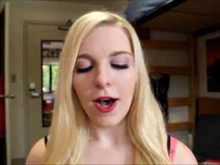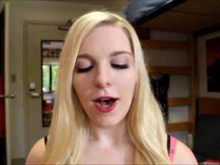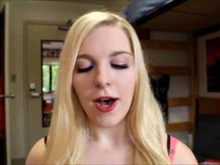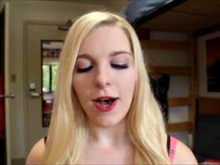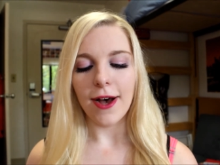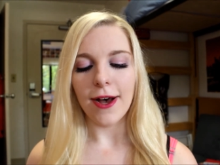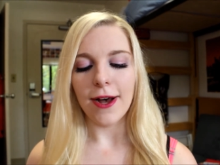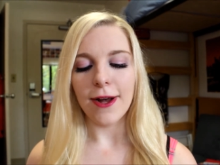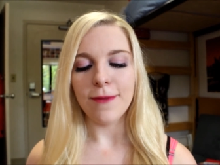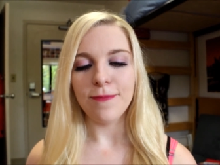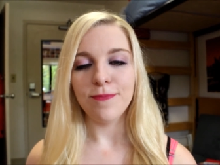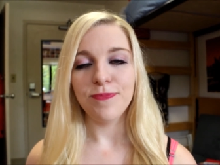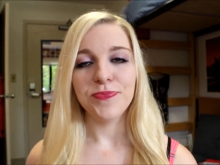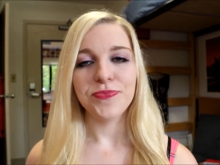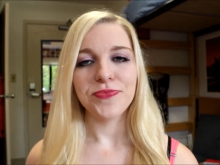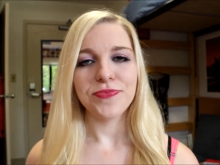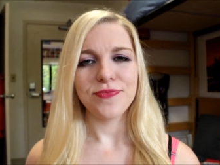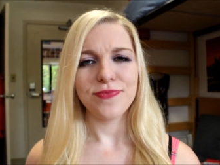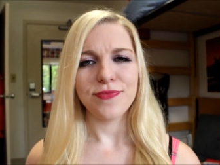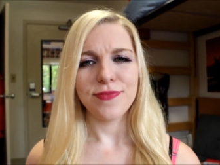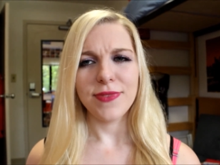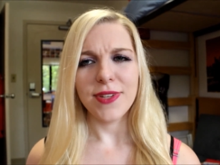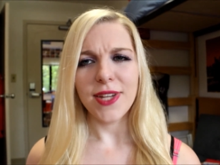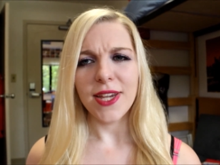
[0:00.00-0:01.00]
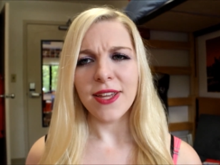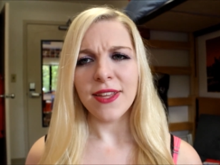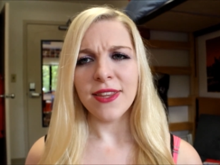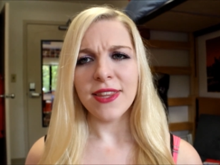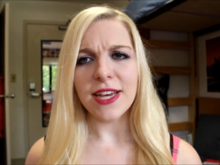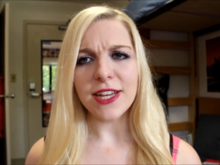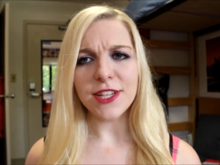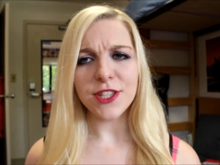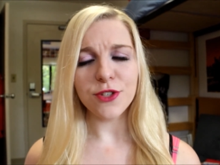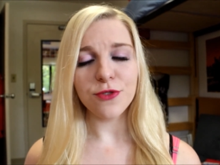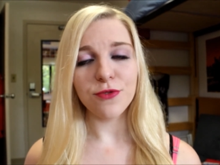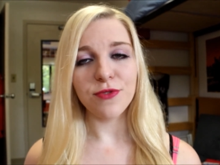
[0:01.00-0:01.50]

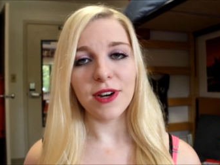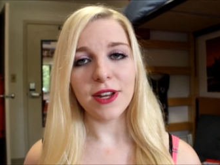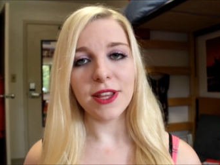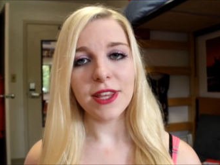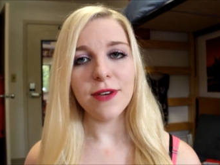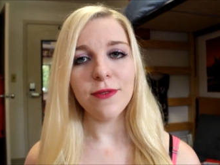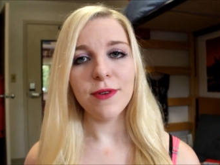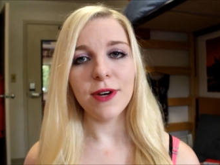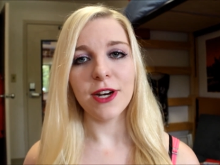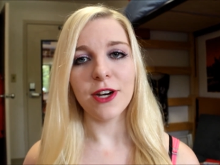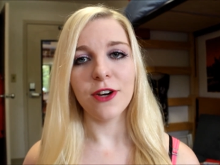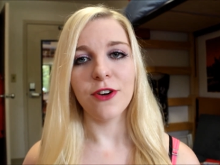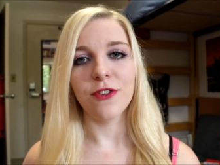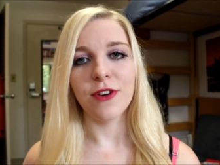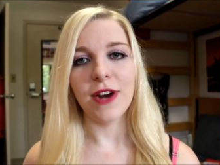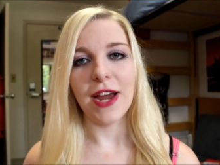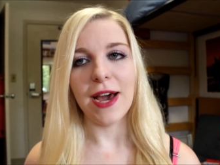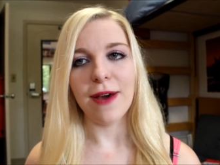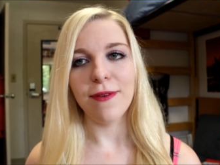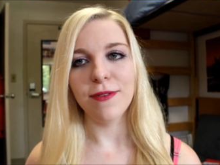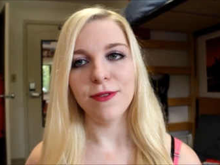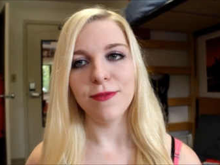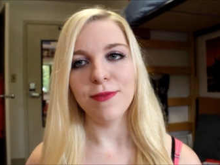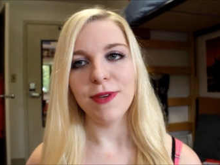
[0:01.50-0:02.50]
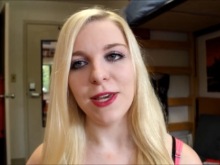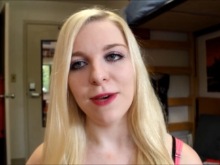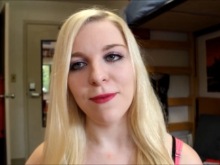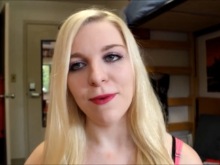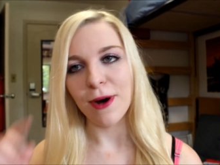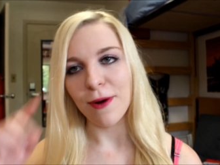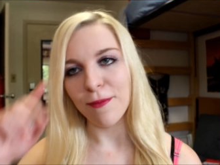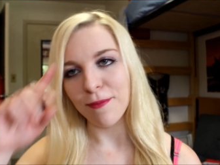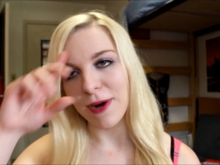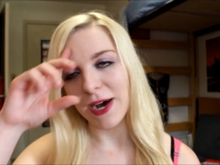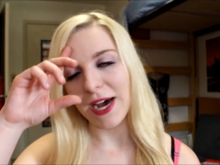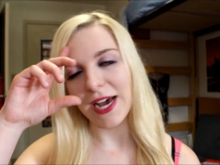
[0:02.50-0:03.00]
That's really what grabbed me
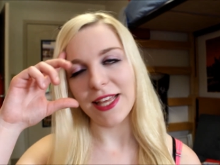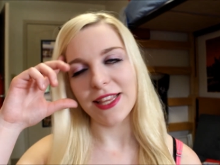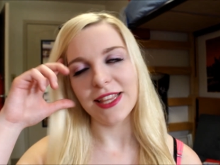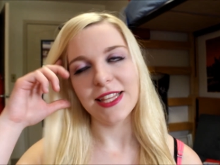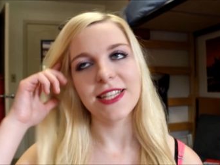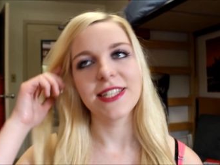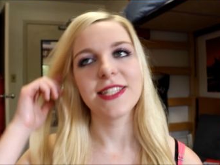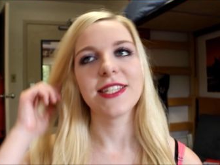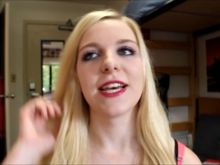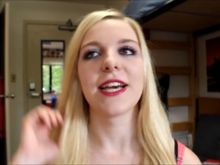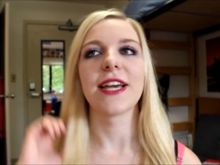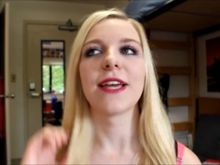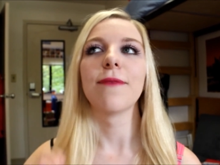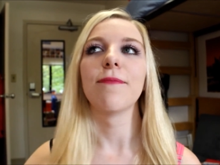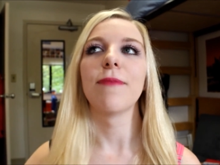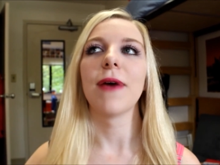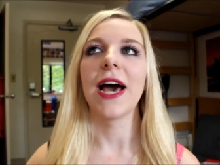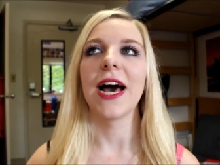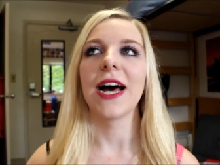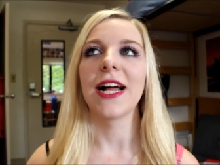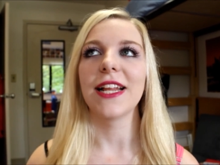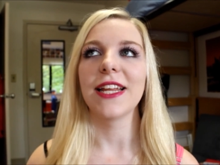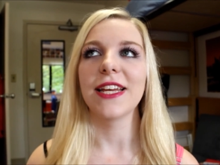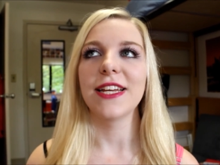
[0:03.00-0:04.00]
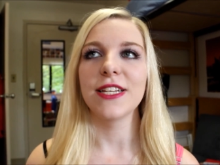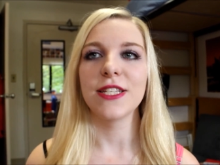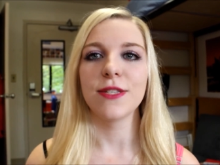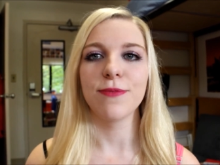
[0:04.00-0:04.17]
about buying the second palette,